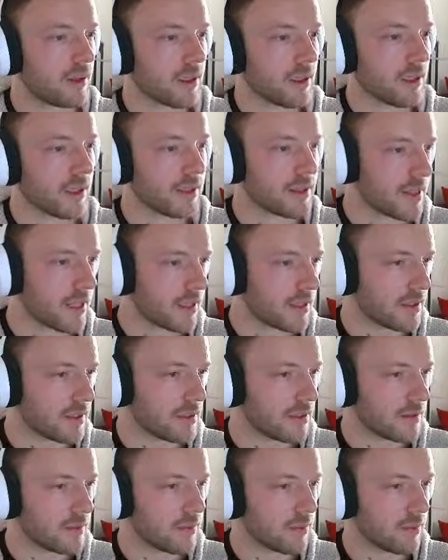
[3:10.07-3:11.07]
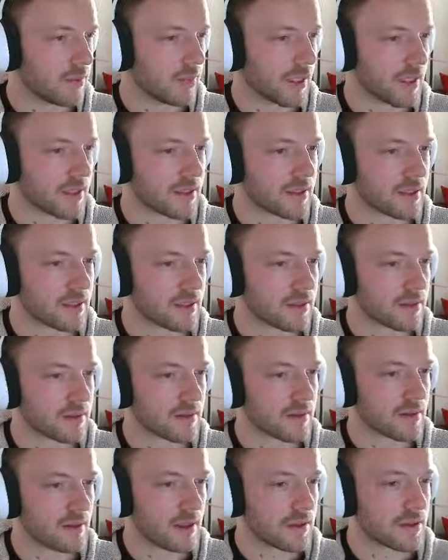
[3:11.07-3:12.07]
intended, but it's
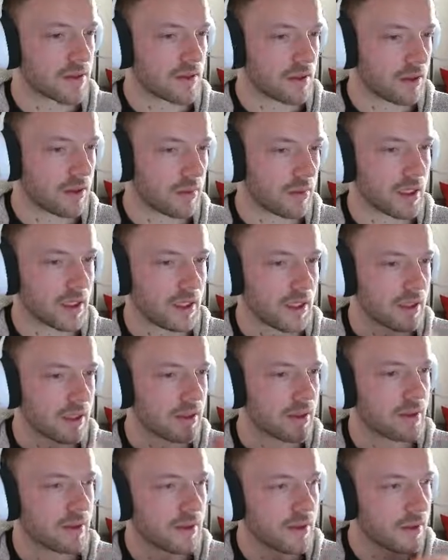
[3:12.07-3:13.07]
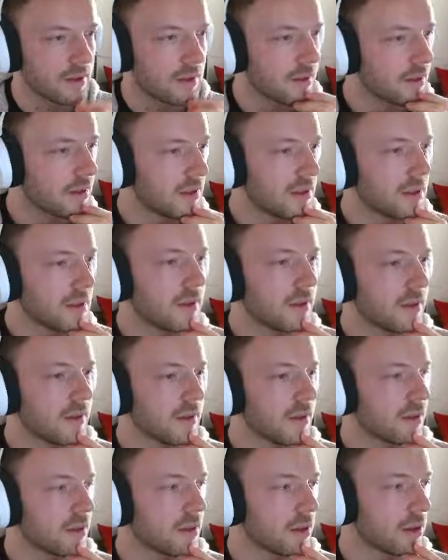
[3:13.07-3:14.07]
going to be
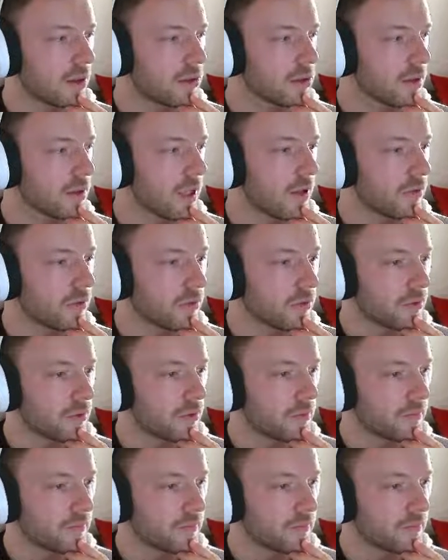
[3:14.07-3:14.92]
close enough.